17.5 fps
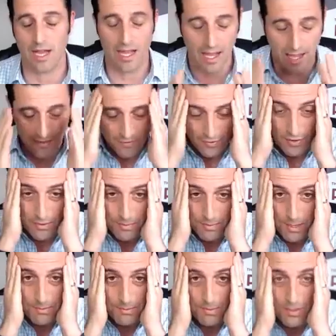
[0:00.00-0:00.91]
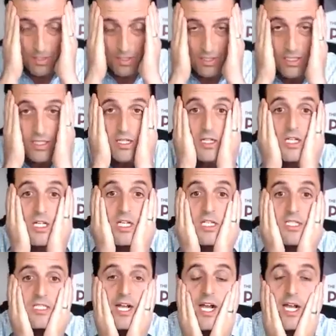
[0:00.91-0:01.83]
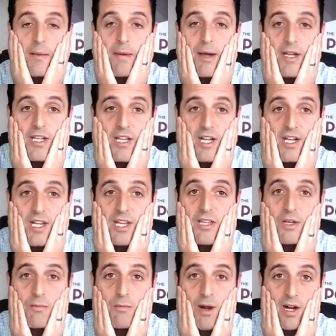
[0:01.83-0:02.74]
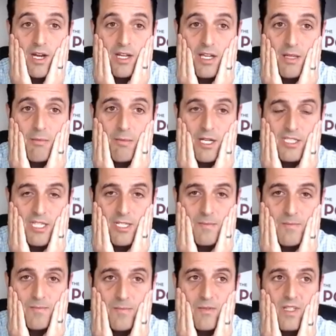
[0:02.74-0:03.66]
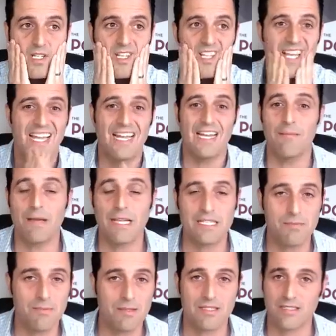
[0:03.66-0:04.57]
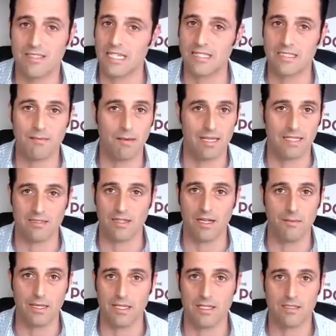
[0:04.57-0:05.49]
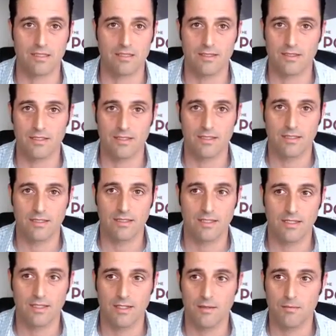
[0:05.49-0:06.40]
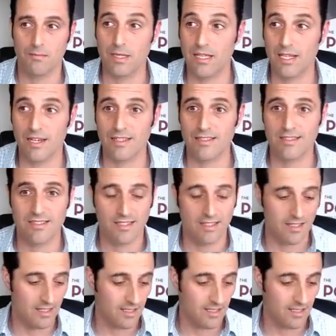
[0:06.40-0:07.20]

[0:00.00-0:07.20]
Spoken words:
I've heard people talk about cutting their marketing budget, and it makes me sick to my stomach because